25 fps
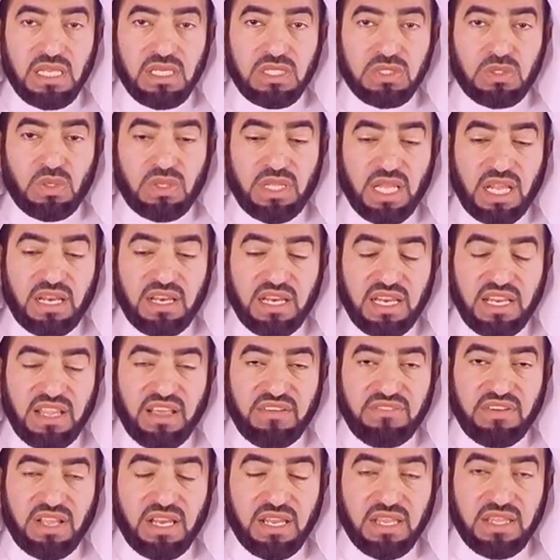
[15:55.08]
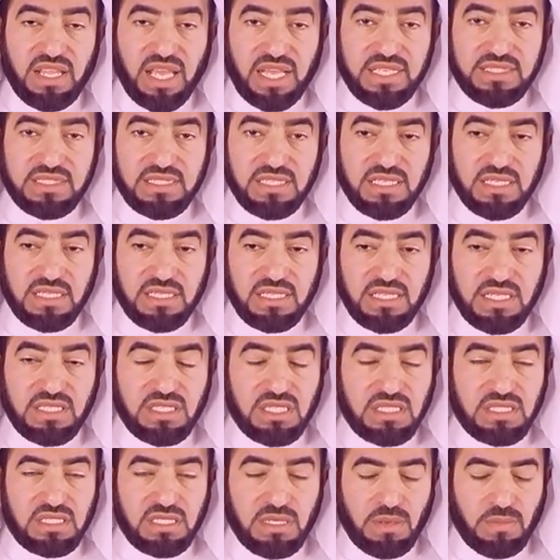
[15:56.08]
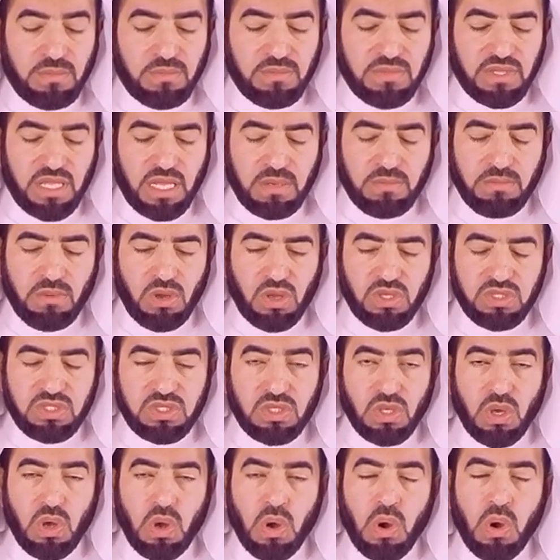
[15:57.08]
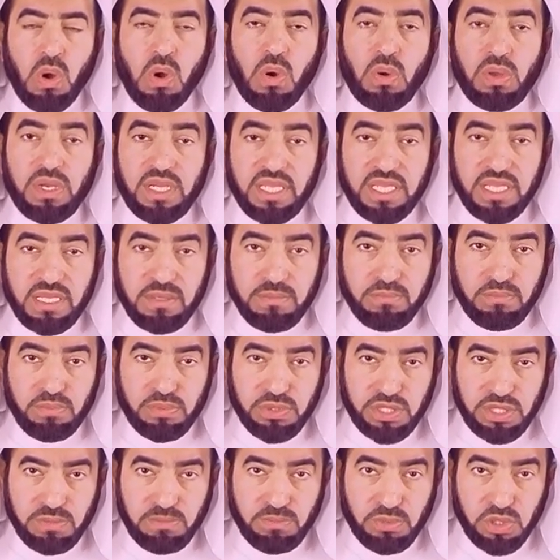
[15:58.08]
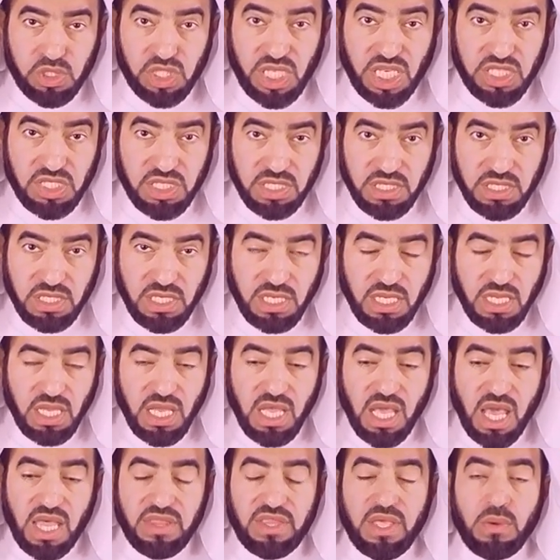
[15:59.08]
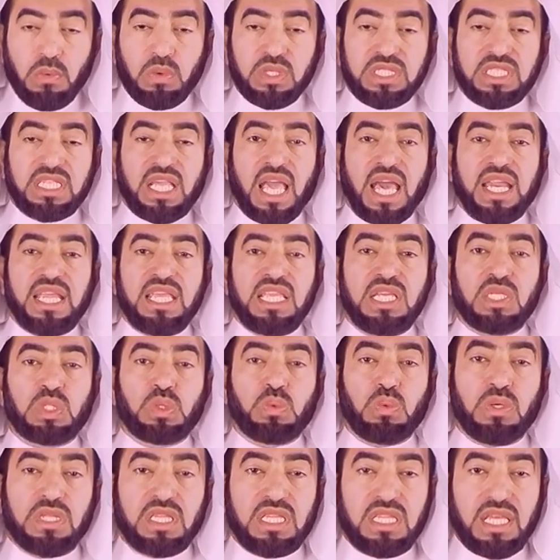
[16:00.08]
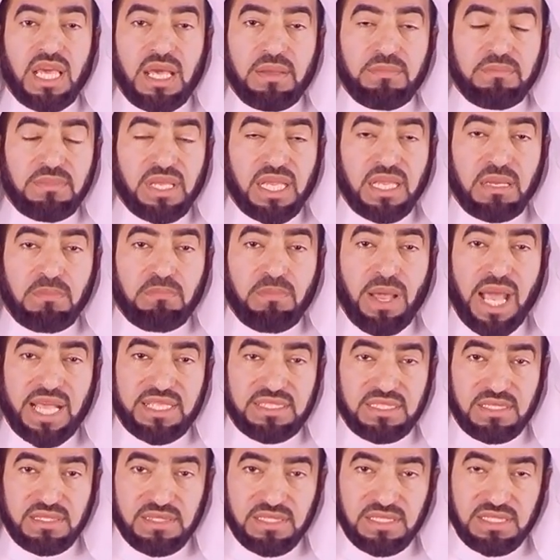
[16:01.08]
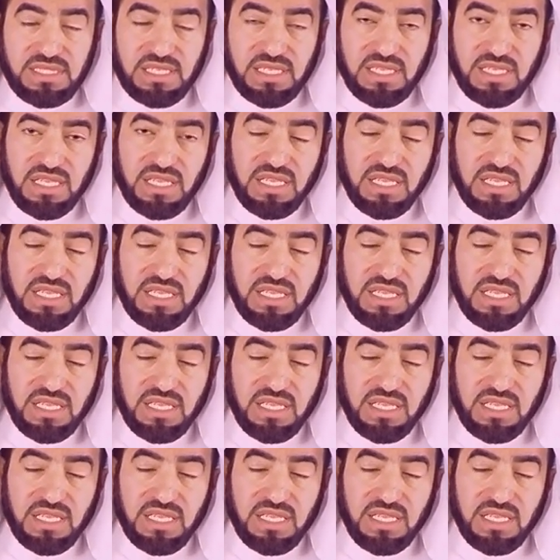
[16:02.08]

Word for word: to the level that uh, this is the, their most holy pos possession. And they would carry it with them in battles.